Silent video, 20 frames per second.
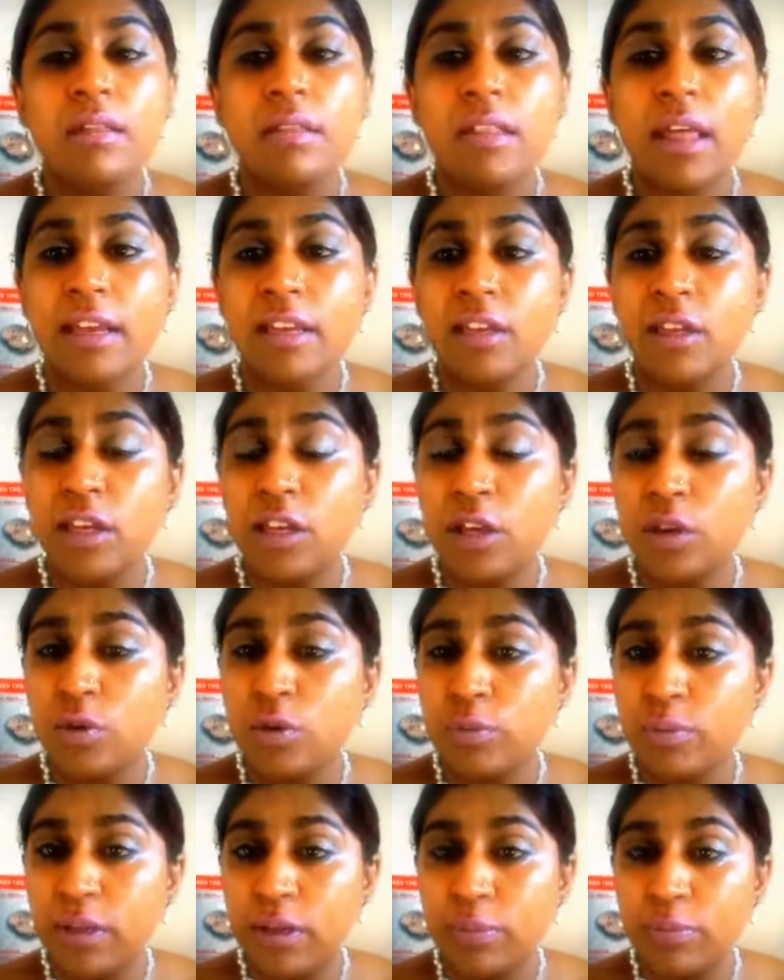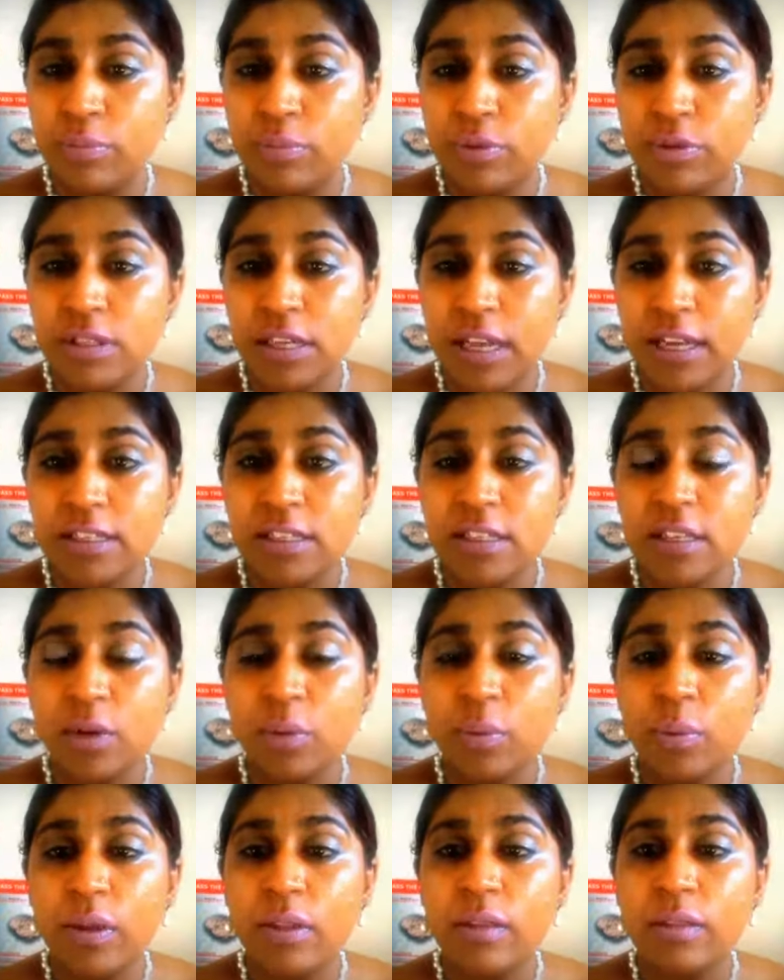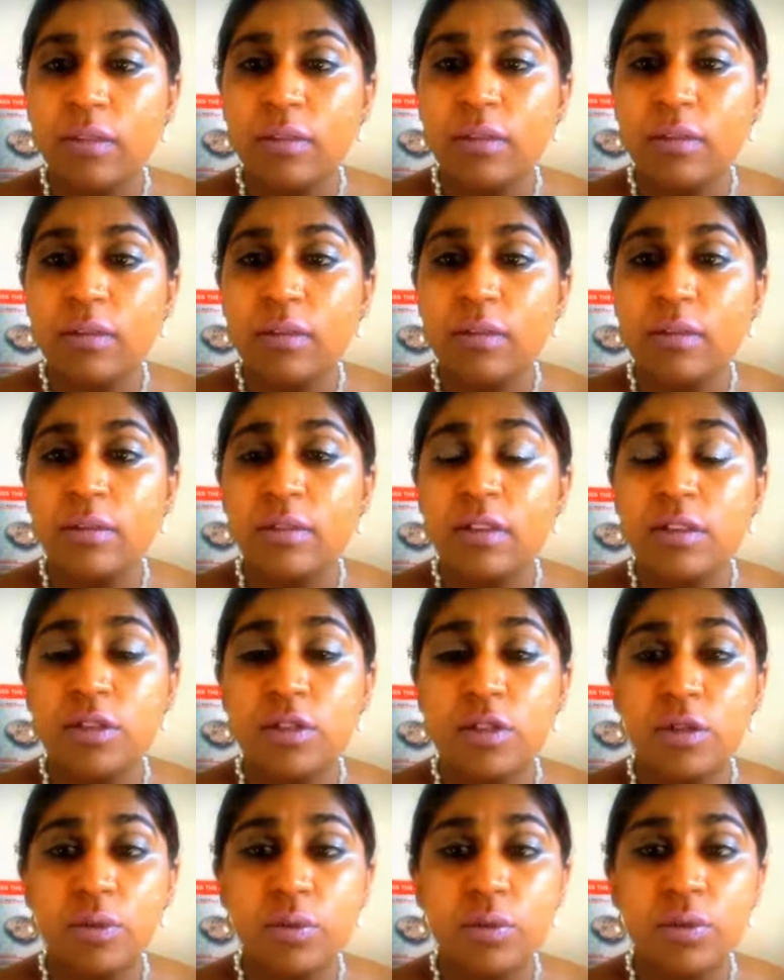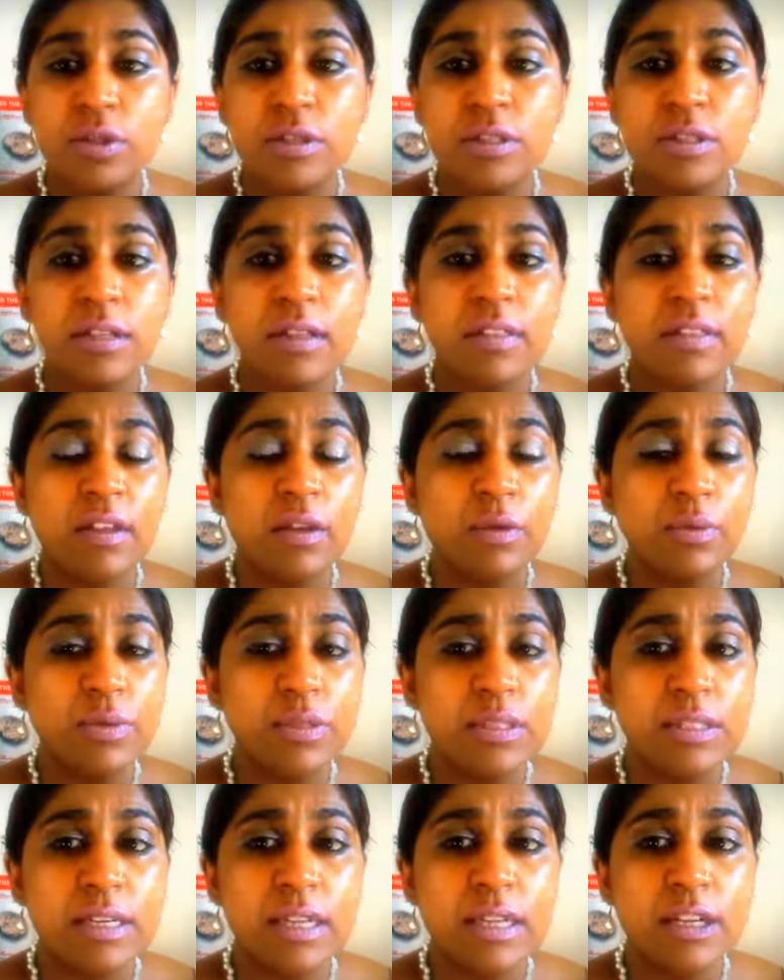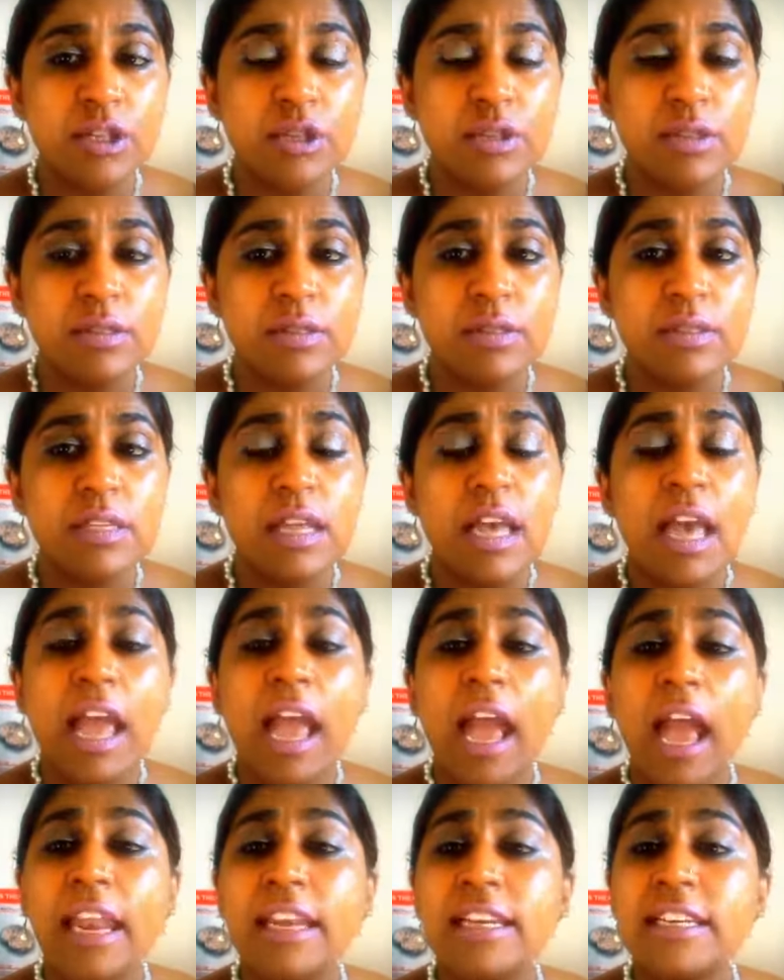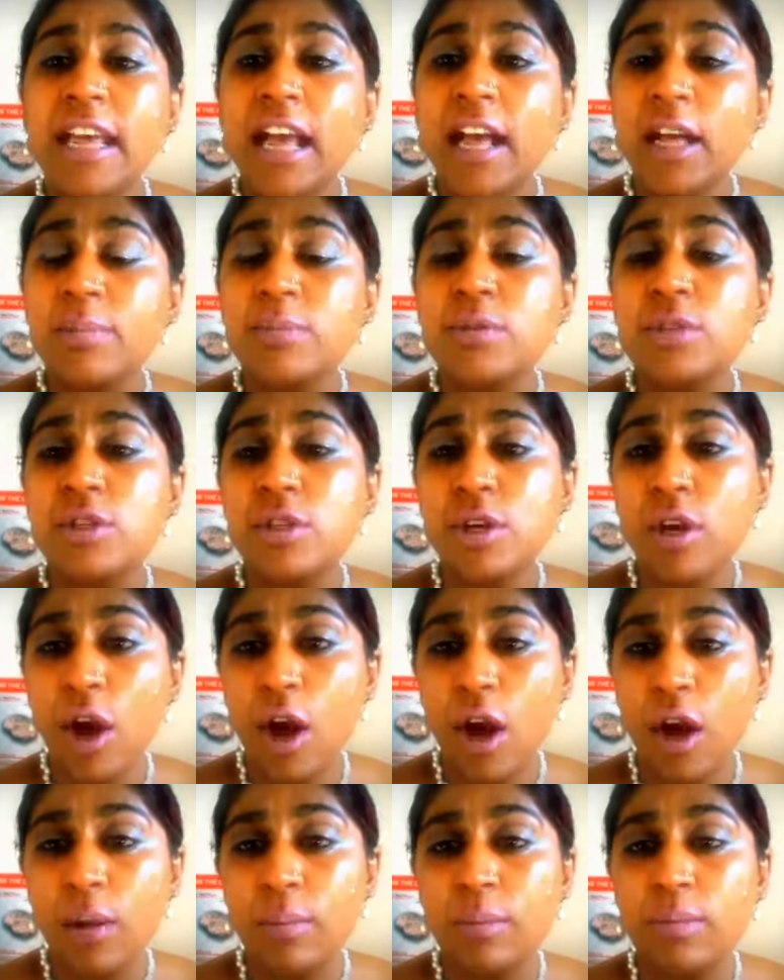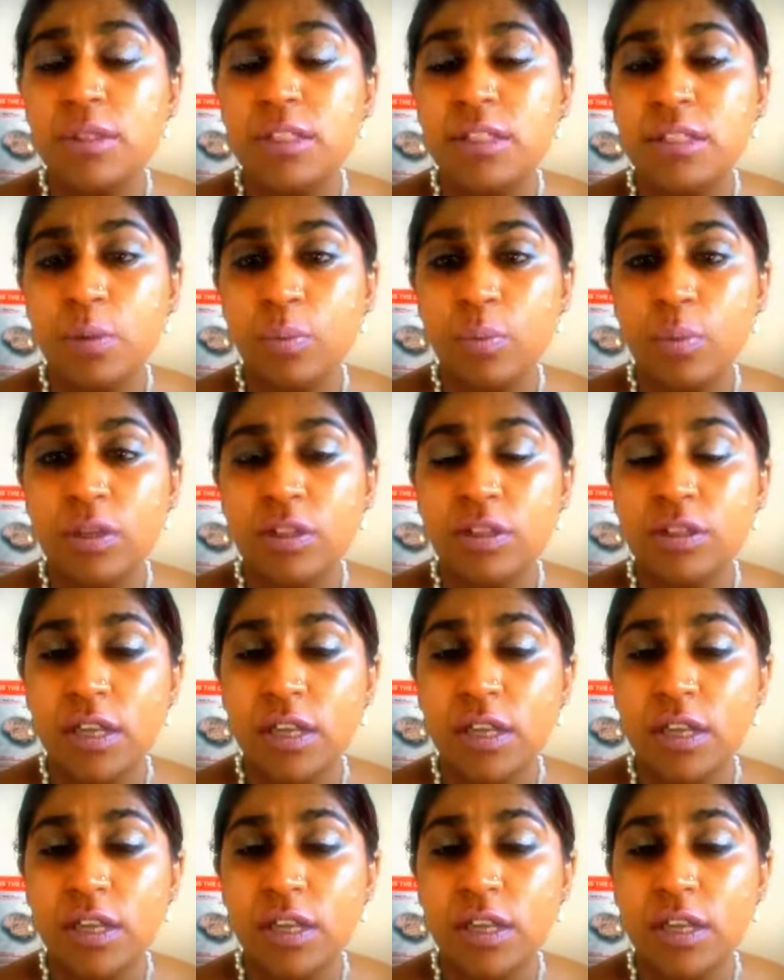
that he could be presenting with, the delusions and the hallucinations, and it helps to calm someone